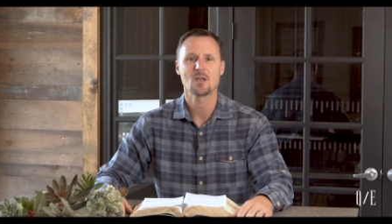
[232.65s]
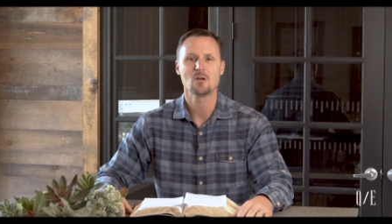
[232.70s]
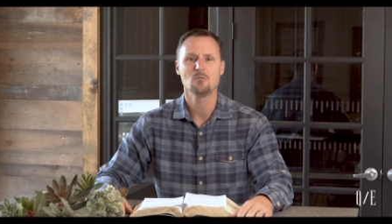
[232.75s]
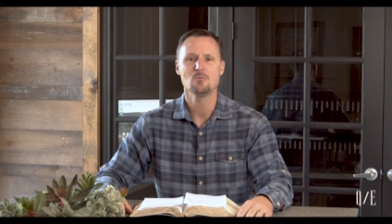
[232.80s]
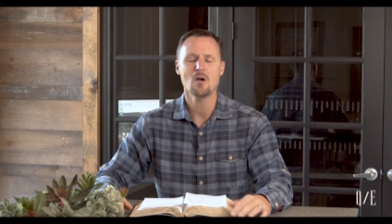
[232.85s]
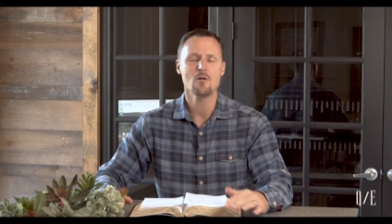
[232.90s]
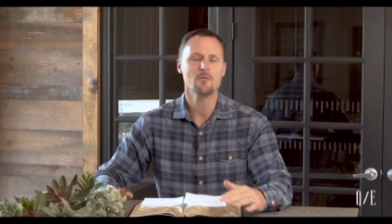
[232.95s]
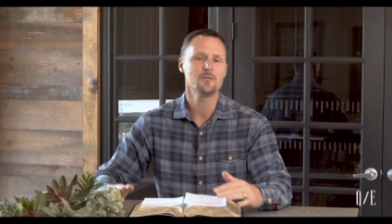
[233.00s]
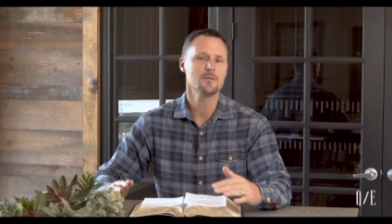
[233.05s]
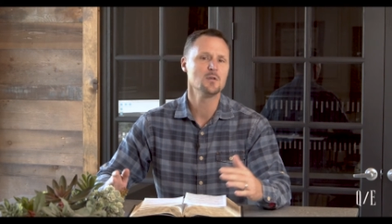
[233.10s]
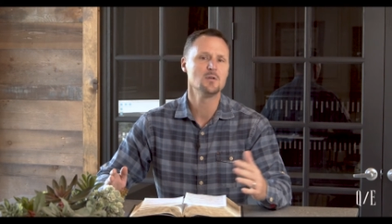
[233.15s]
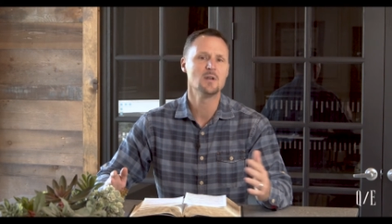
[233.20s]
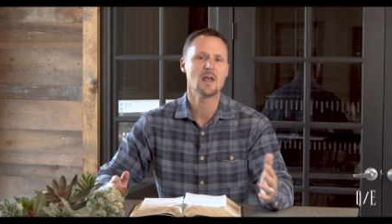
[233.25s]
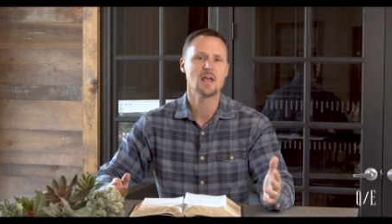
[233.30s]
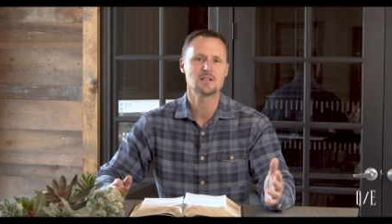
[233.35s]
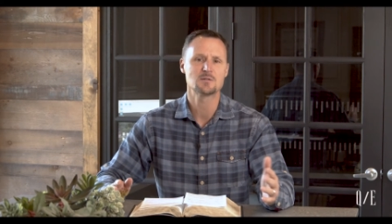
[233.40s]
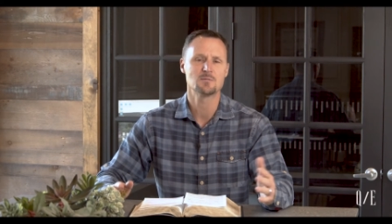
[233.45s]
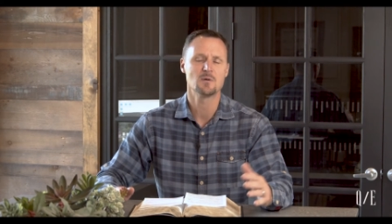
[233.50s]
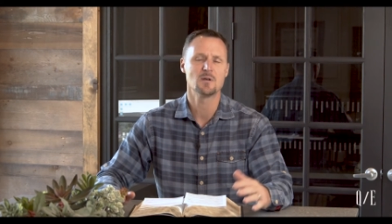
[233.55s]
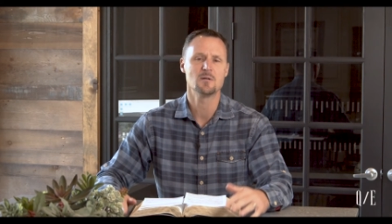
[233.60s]
Well, a few
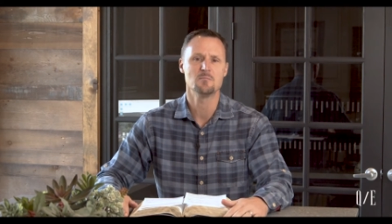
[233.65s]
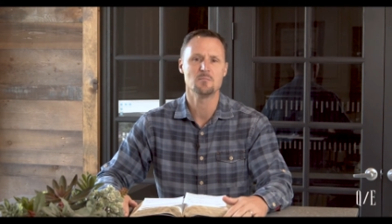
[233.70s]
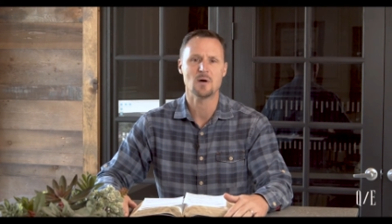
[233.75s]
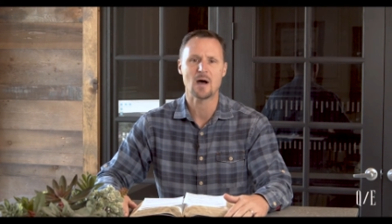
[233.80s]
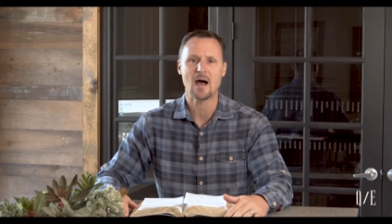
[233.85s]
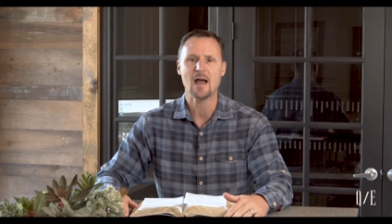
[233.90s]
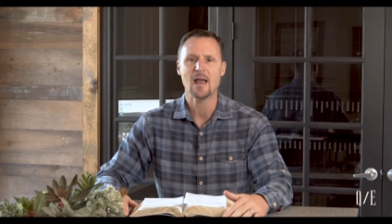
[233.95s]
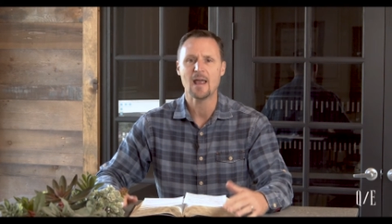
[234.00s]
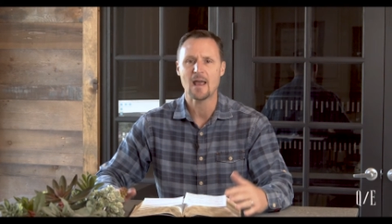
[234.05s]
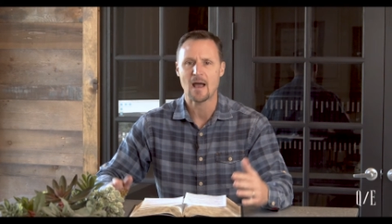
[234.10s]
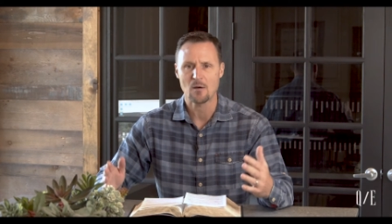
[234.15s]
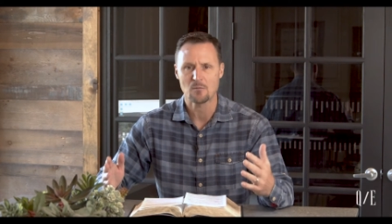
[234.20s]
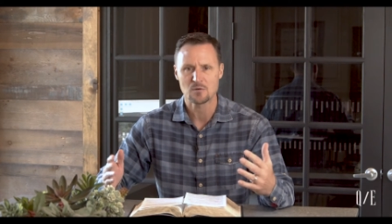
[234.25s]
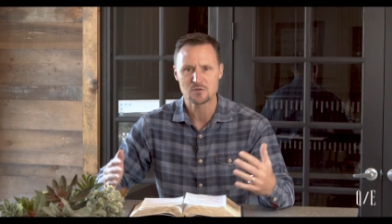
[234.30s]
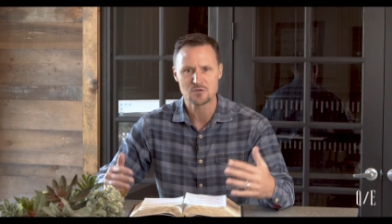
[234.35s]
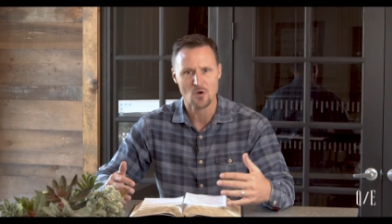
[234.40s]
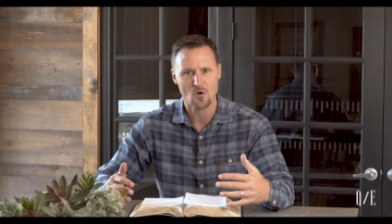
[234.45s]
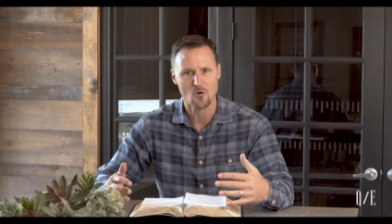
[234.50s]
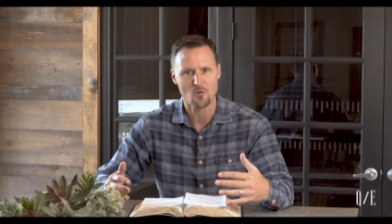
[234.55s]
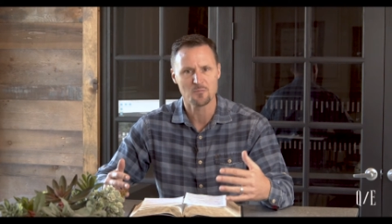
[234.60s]
days went by. I
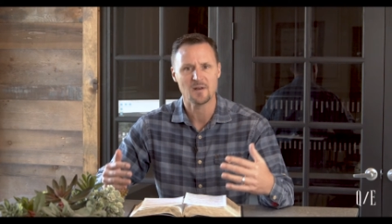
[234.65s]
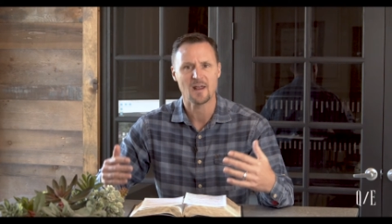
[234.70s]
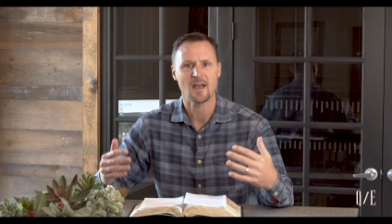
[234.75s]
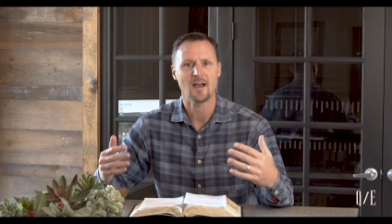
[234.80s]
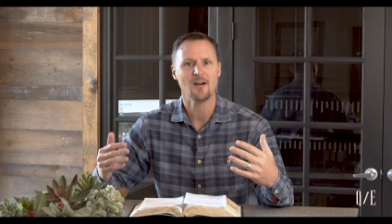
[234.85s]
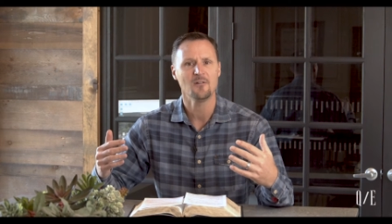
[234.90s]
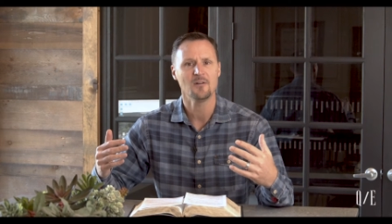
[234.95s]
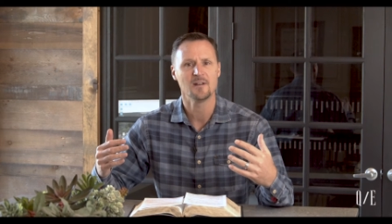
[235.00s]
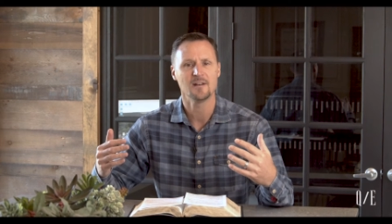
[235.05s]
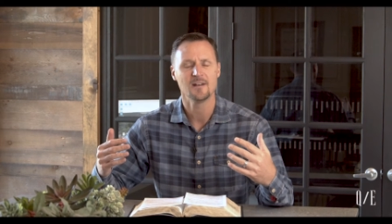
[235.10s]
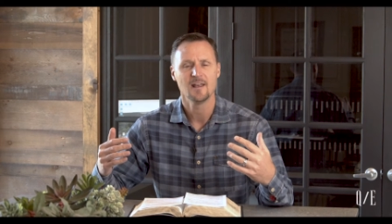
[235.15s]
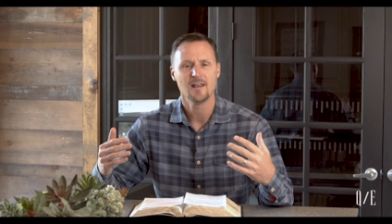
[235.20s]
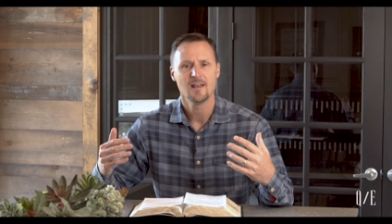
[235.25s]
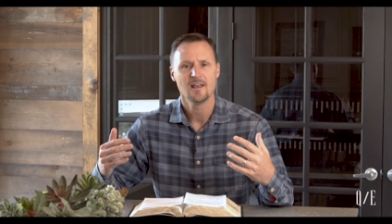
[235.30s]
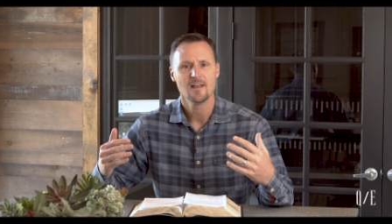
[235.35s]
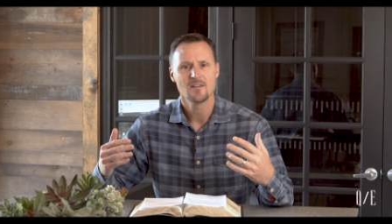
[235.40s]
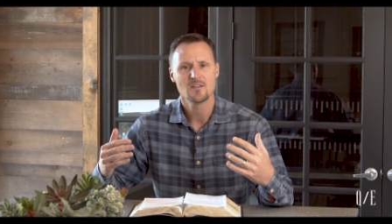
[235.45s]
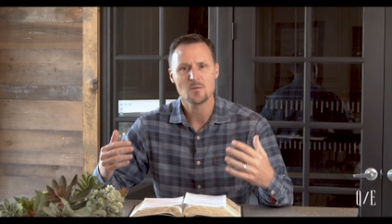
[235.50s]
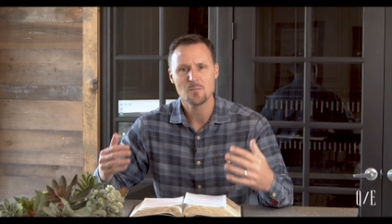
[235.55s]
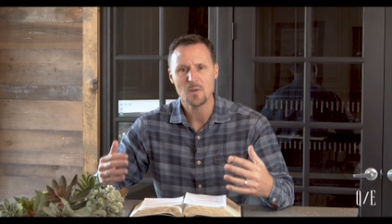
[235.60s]
was home now, and
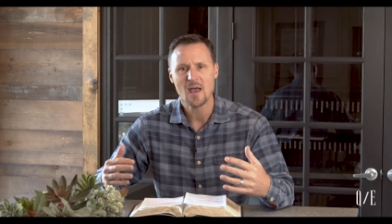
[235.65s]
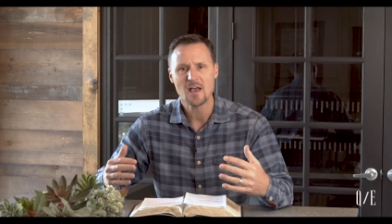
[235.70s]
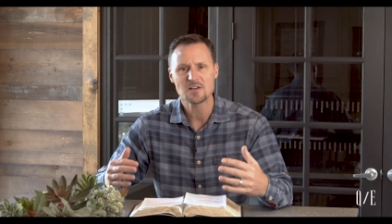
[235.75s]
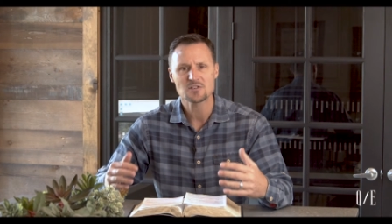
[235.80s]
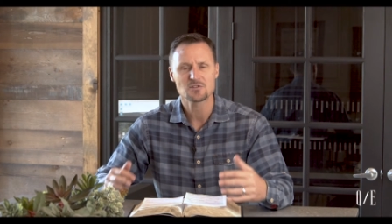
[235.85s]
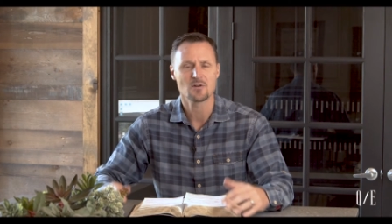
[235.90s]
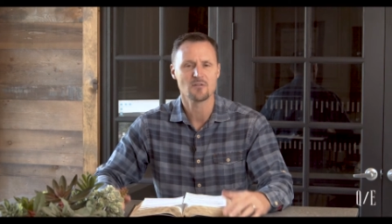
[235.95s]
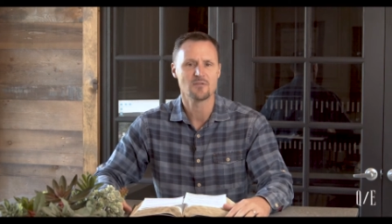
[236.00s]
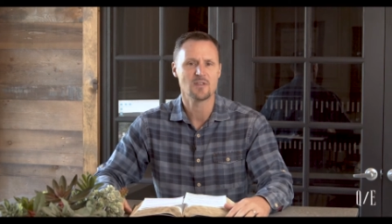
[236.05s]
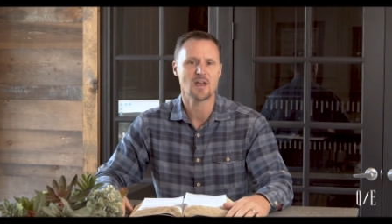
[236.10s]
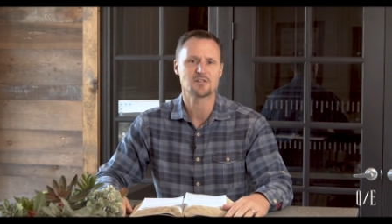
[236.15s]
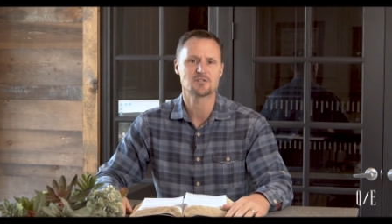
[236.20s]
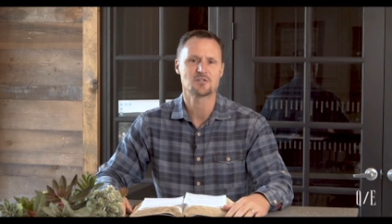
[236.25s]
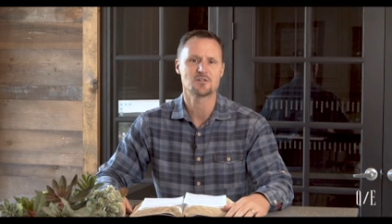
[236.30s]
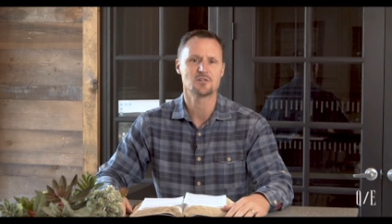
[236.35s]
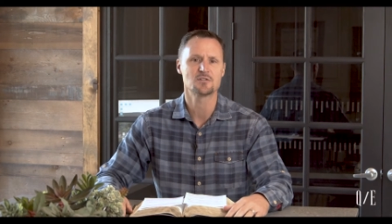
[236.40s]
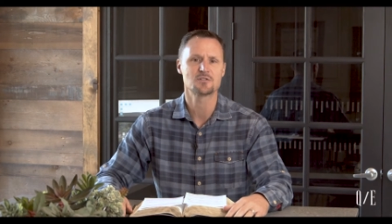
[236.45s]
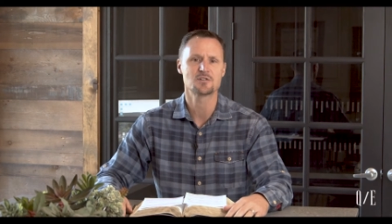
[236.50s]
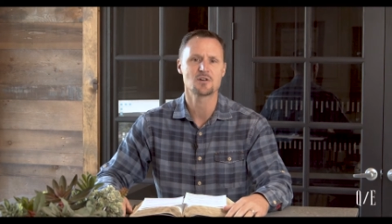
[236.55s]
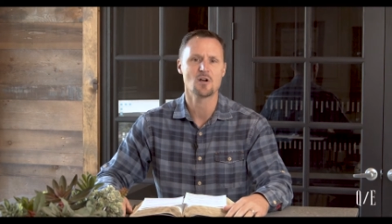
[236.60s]
the pastor of that
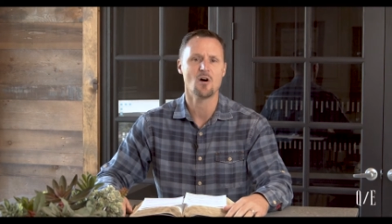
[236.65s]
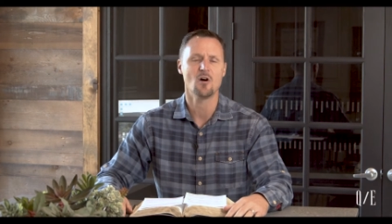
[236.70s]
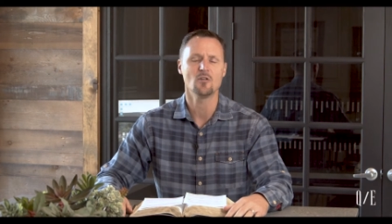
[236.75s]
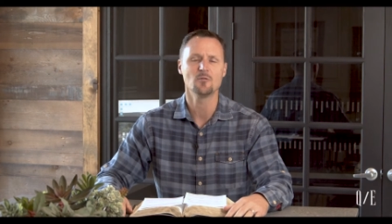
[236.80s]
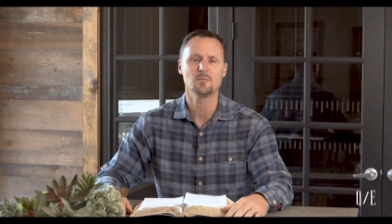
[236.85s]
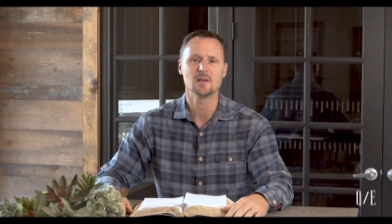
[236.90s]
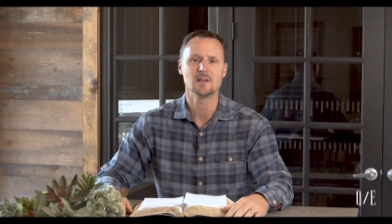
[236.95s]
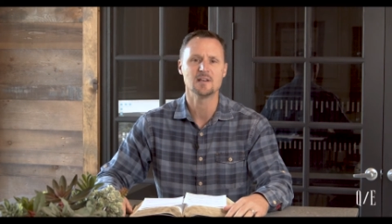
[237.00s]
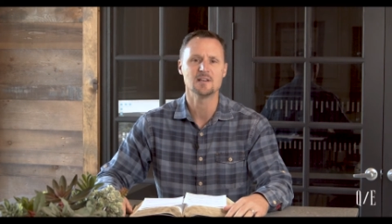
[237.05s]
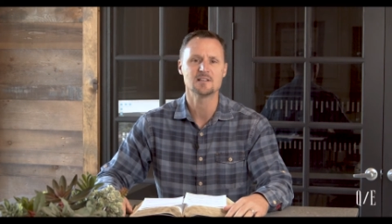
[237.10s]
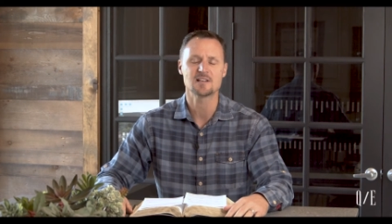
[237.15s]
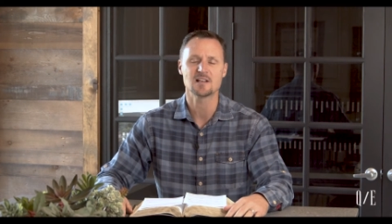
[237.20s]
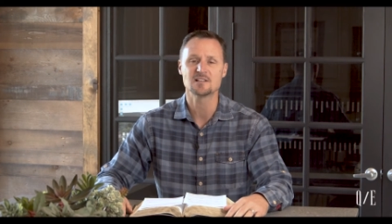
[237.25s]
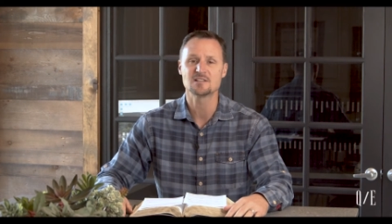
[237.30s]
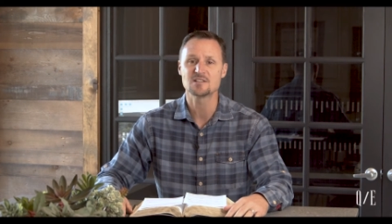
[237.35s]
church called me, and he said,